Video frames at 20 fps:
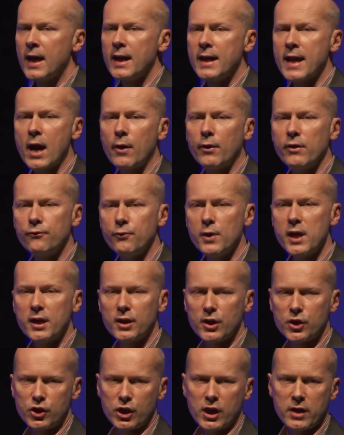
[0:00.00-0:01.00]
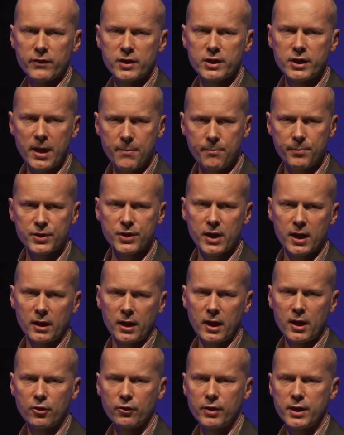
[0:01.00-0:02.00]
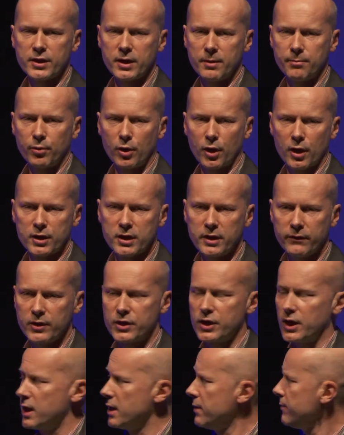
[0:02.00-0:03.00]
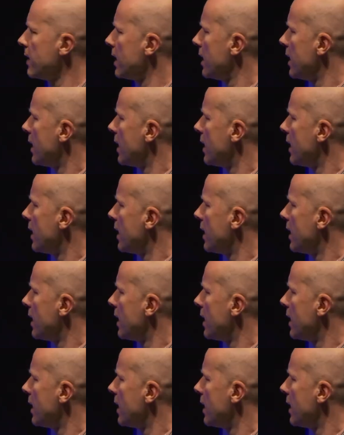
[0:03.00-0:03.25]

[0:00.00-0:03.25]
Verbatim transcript: Now, if we could achieve a 10% increase in productivity,